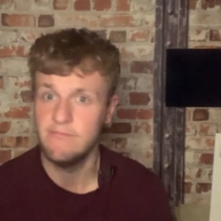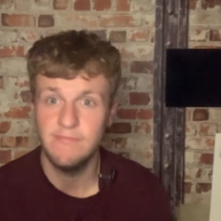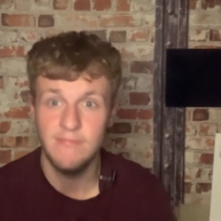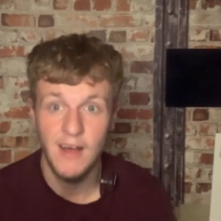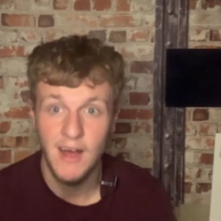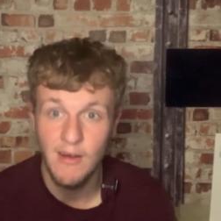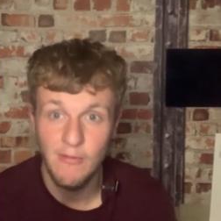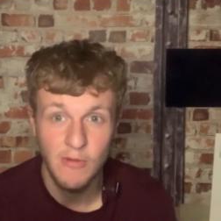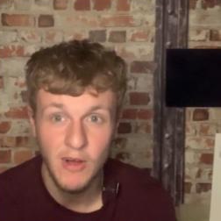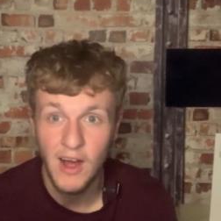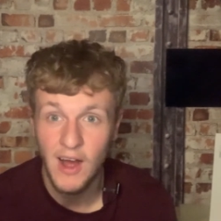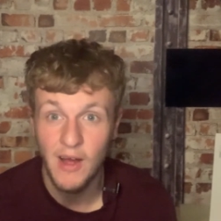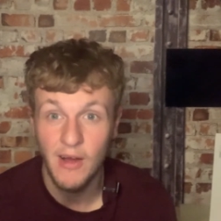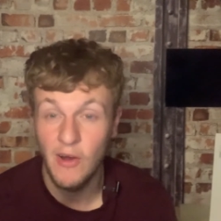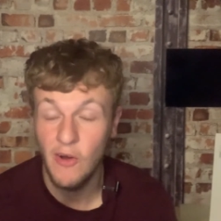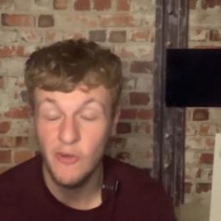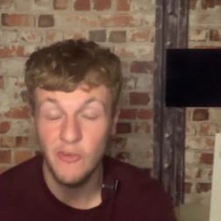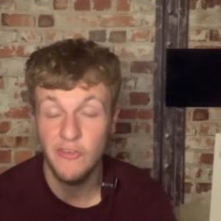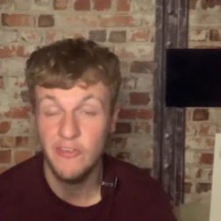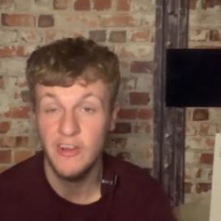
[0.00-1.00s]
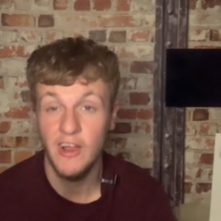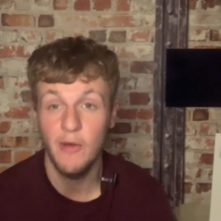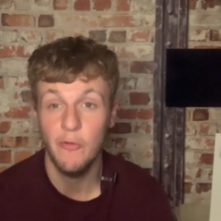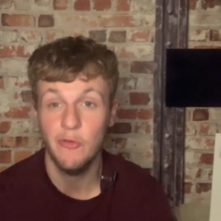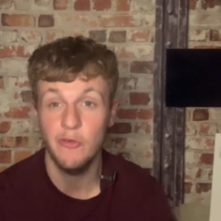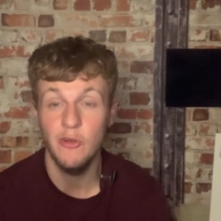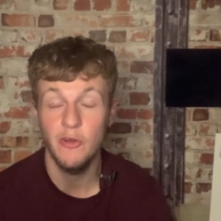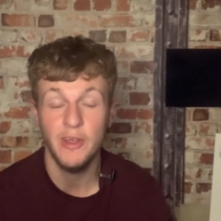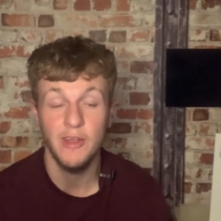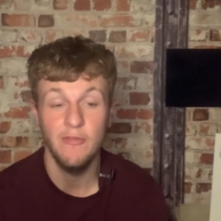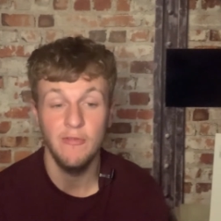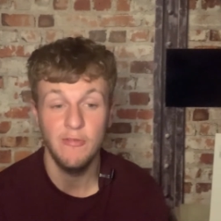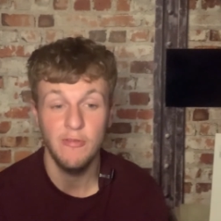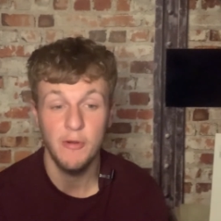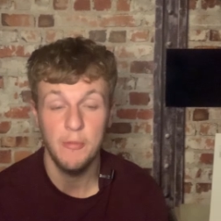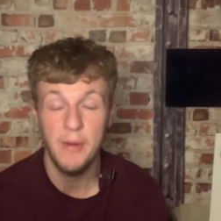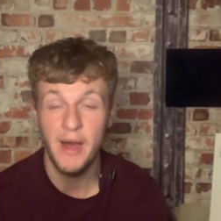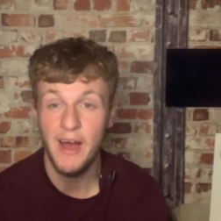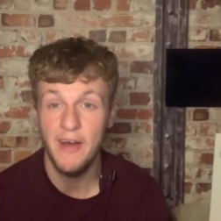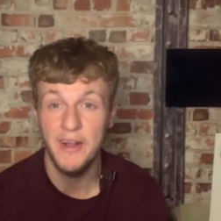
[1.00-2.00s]
I, I, honestly, I was looking for
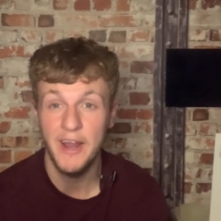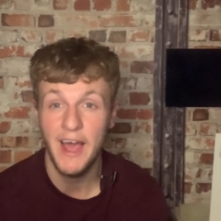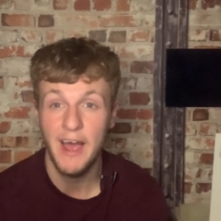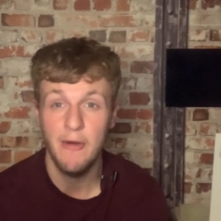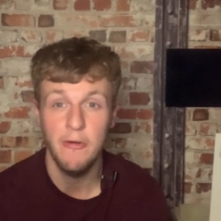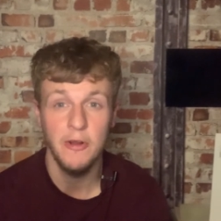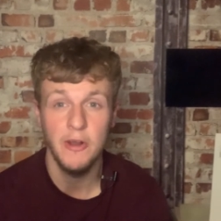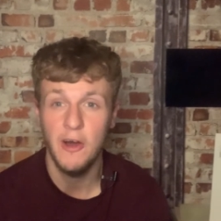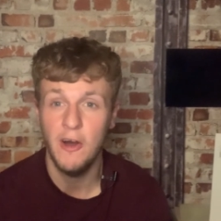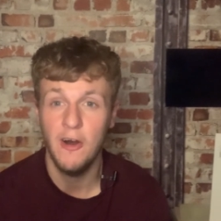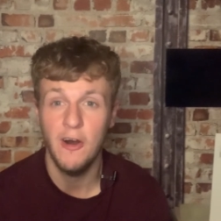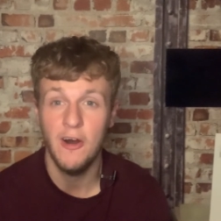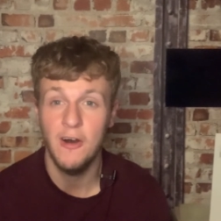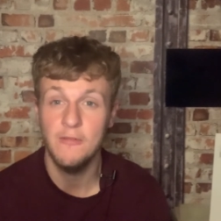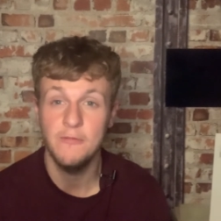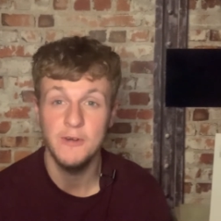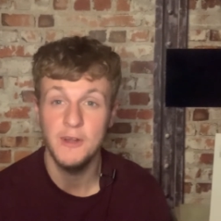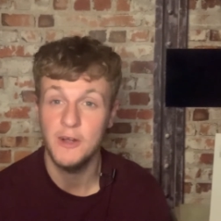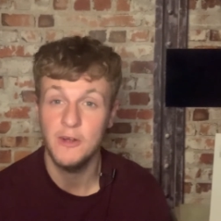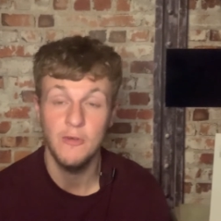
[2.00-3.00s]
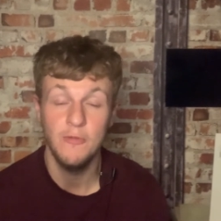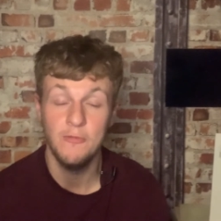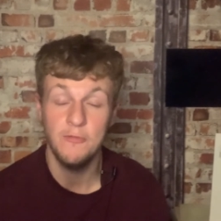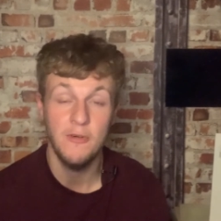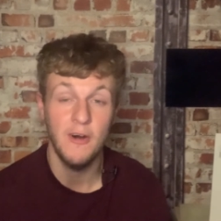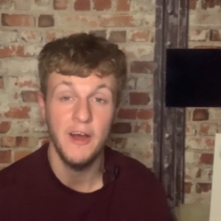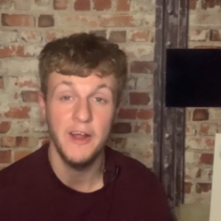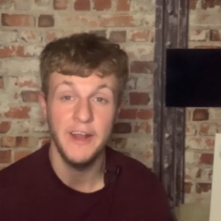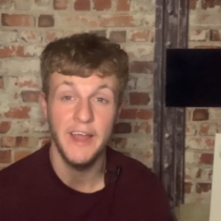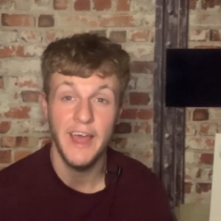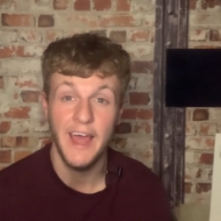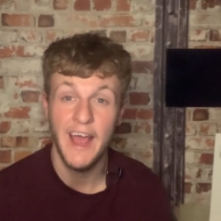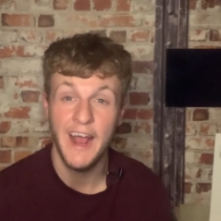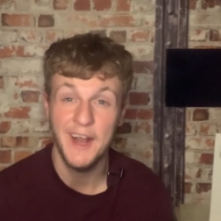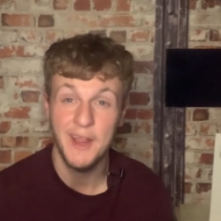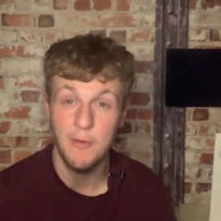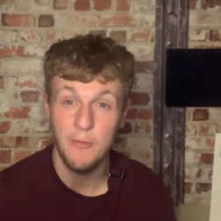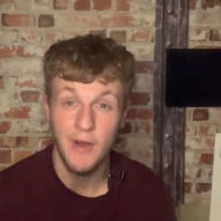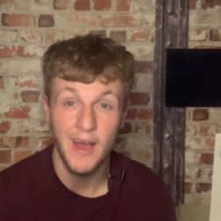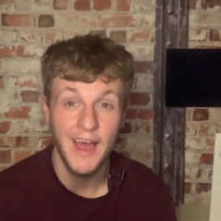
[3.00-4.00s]
about an hour and a half. I couldn't find it
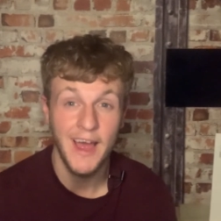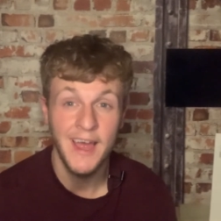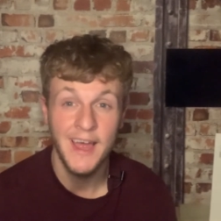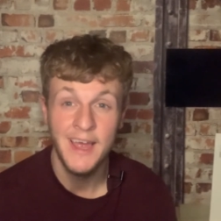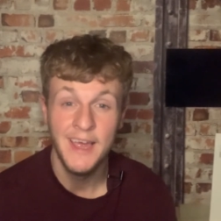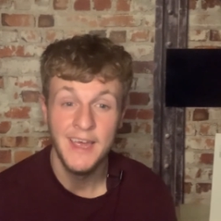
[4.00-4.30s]
anywhere.